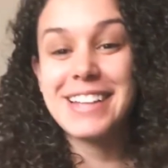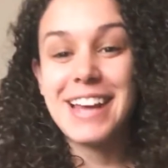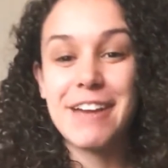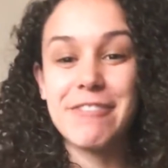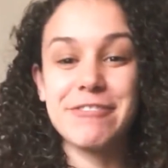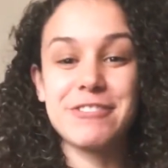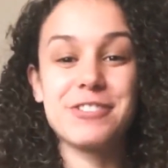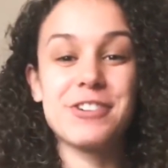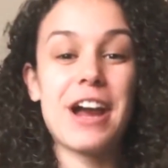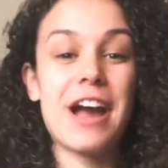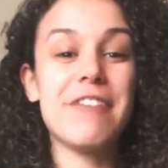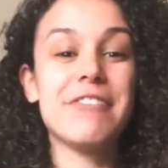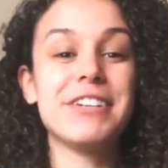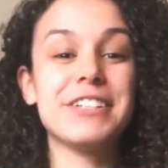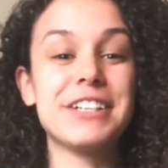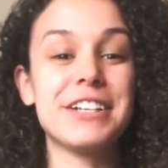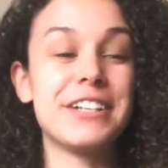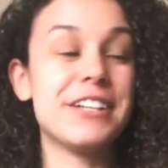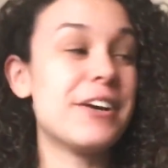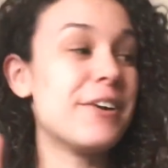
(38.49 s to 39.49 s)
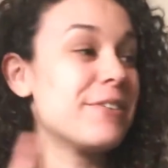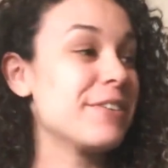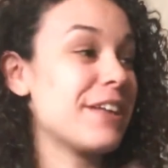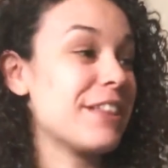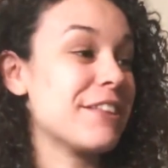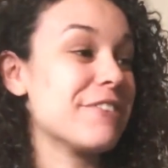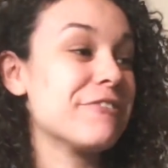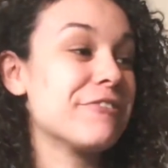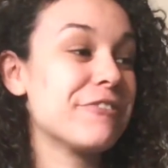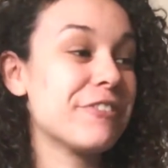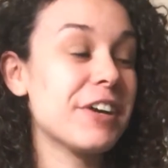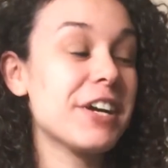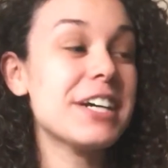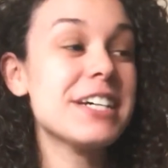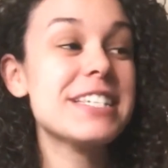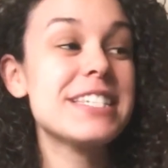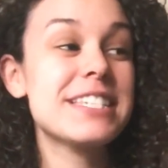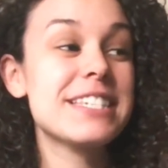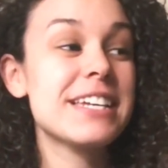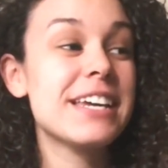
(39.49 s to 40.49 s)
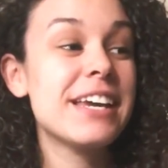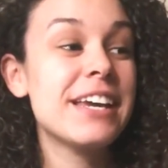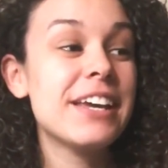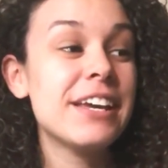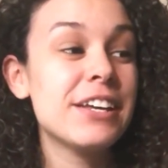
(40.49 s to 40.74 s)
I've traveled alone on the first